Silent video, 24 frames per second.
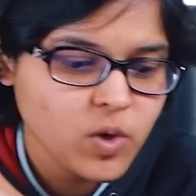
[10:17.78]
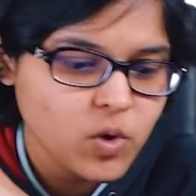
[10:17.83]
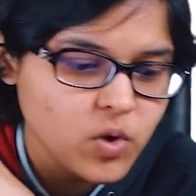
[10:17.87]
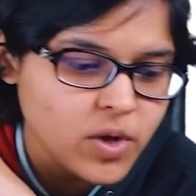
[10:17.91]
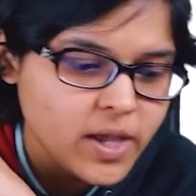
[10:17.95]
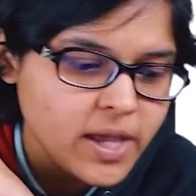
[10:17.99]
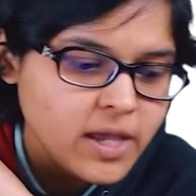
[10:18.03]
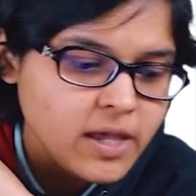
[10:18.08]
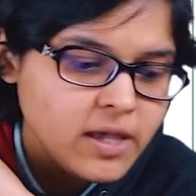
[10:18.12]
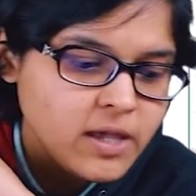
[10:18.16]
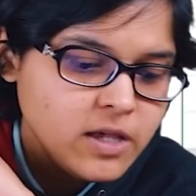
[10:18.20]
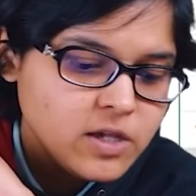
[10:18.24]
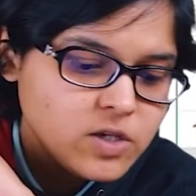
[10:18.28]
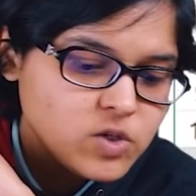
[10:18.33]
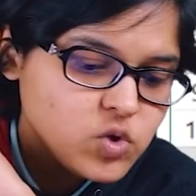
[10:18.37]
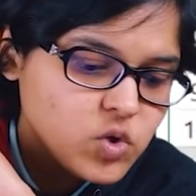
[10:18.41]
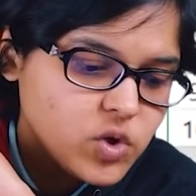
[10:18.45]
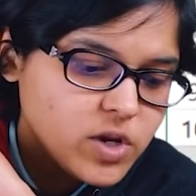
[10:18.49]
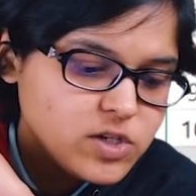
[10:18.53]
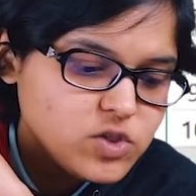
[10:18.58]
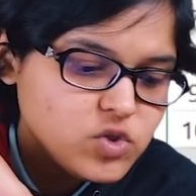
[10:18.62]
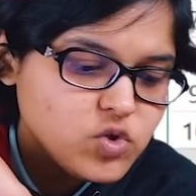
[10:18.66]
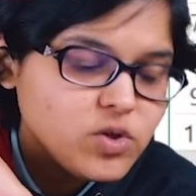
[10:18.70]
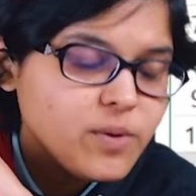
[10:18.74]
Okay,
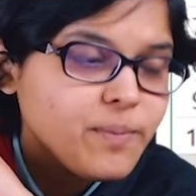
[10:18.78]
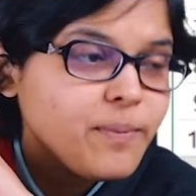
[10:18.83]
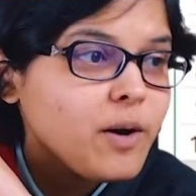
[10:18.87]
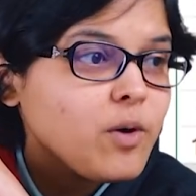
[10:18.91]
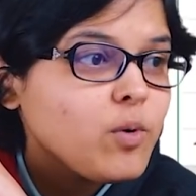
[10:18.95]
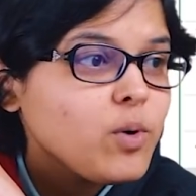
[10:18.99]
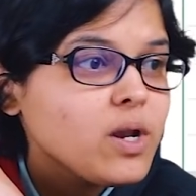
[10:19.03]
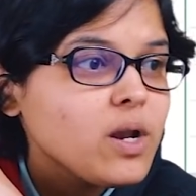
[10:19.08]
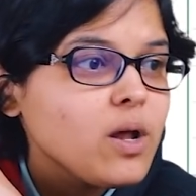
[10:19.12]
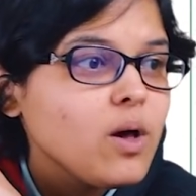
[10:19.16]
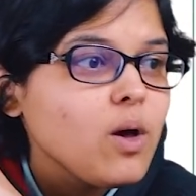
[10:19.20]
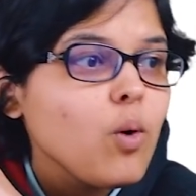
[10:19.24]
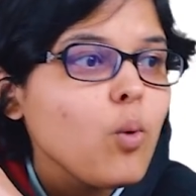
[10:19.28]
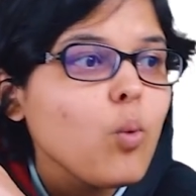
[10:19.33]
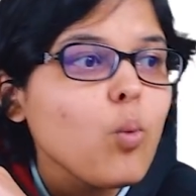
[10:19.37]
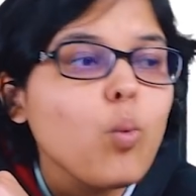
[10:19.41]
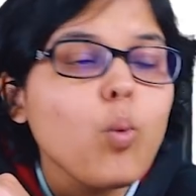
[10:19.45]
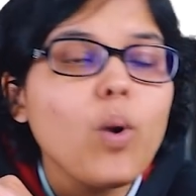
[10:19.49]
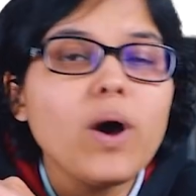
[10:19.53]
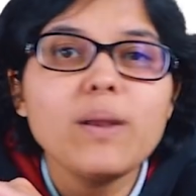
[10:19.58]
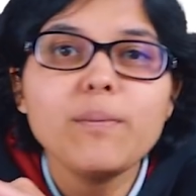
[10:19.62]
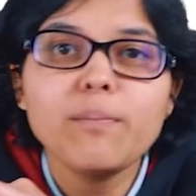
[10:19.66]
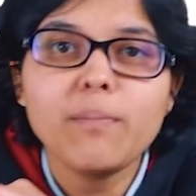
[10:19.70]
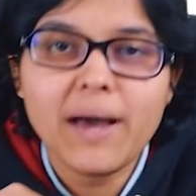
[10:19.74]
so raised to the power
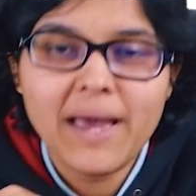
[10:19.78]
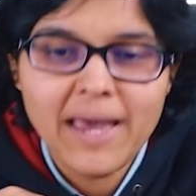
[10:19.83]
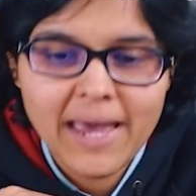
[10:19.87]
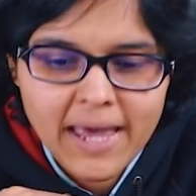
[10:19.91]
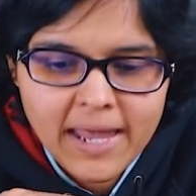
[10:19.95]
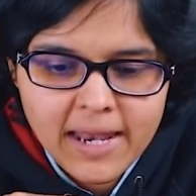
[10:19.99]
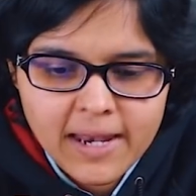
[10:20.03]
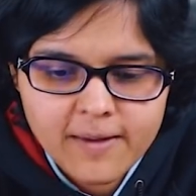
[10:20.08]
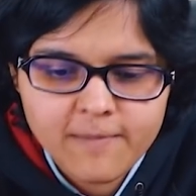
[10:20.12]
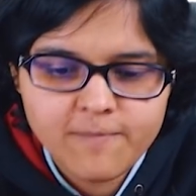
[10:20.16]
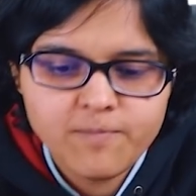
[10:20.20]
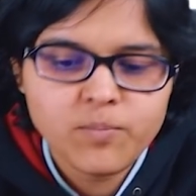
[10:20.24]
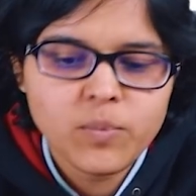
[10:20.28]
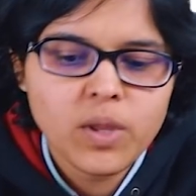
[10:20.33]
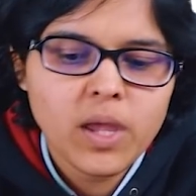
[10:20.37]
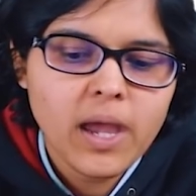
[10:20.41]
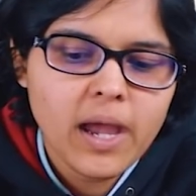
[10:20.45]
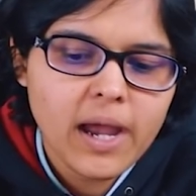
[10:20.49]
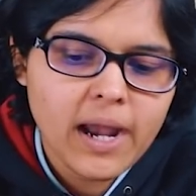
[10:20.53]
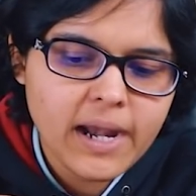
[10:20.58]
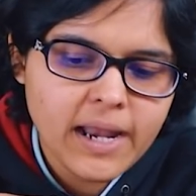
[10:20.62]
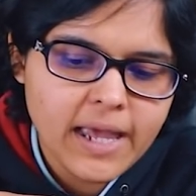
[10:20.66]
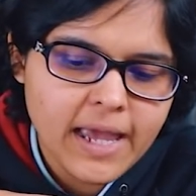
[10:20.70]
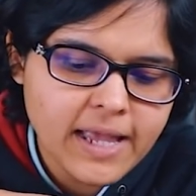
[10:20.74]
1 by n.
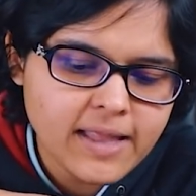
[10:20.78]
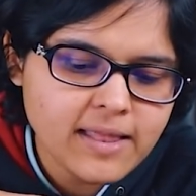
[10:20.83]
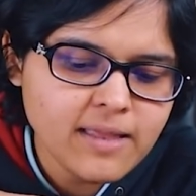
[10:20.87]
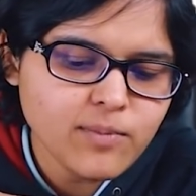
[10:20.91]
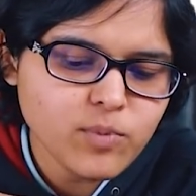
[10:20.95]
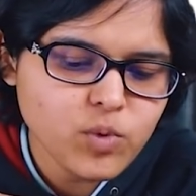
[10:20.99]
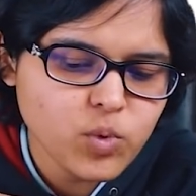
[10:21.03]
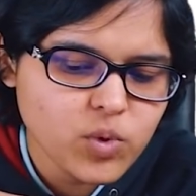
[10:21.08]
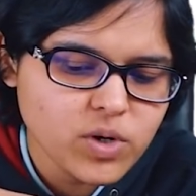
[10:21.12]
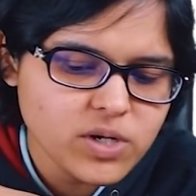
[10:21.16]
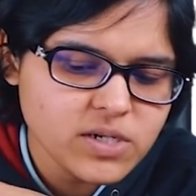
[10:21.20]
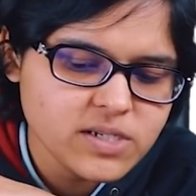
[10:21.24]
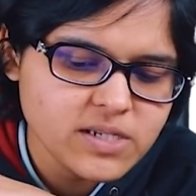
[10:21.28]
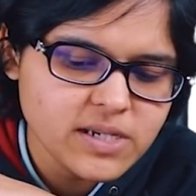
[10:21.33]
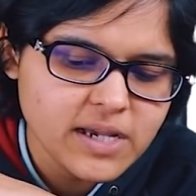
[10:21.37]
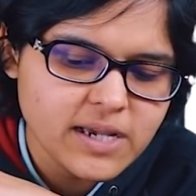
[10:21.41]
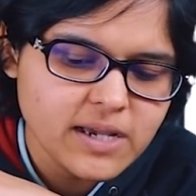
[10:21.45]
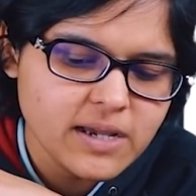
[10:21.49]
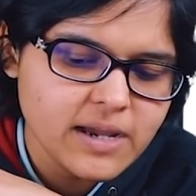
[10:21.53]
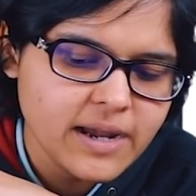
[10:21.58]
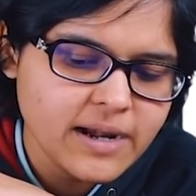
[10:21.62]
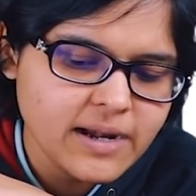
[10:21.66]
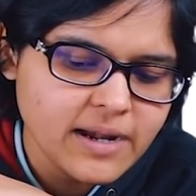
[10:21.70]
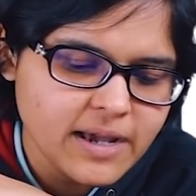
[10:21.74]
And take them towards
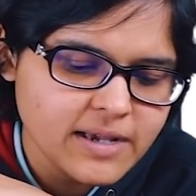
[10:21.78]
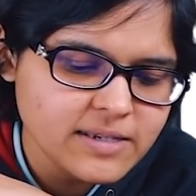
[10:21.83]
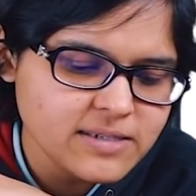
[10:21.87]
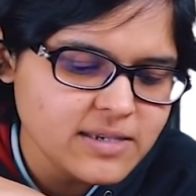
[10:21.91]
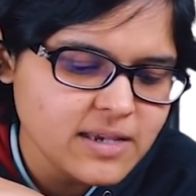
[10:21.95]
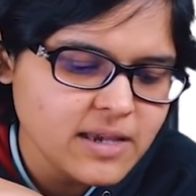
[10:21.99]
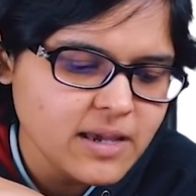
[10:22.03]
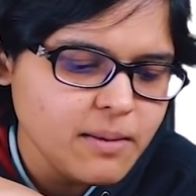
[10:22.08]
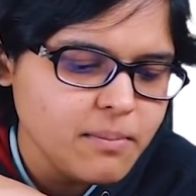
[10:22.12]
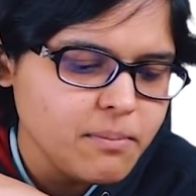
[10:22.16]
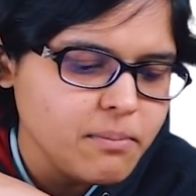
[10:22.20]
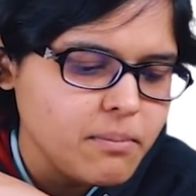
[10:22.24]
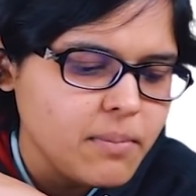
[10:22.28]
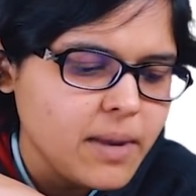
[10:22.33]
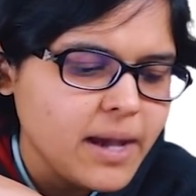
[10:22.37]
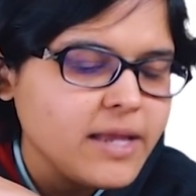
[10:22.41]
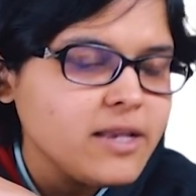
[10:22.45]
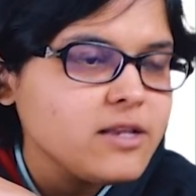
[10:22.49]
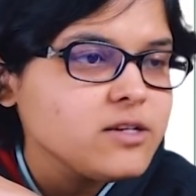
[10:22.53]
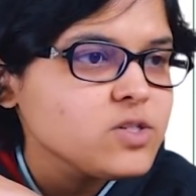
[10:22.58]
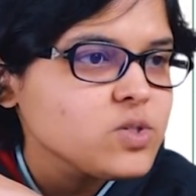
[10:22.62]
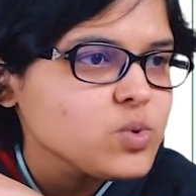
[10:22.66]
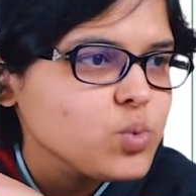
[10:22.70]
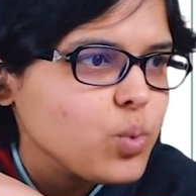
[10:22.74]
end, I say
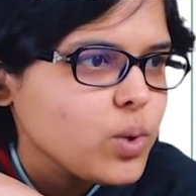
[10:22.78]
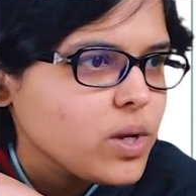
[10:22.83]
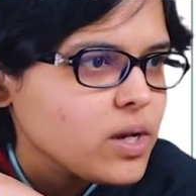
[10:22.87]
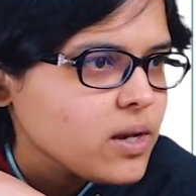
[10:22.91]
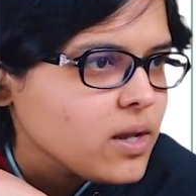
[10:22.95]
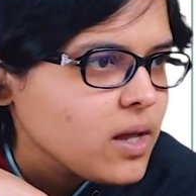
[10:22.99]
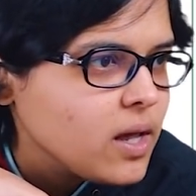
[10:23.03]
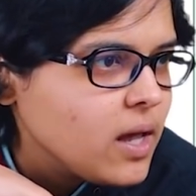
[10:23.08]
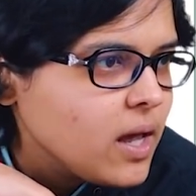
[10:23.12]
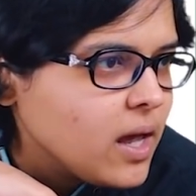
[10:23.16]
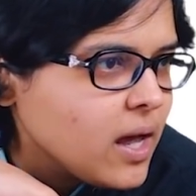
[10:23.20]
minus 1.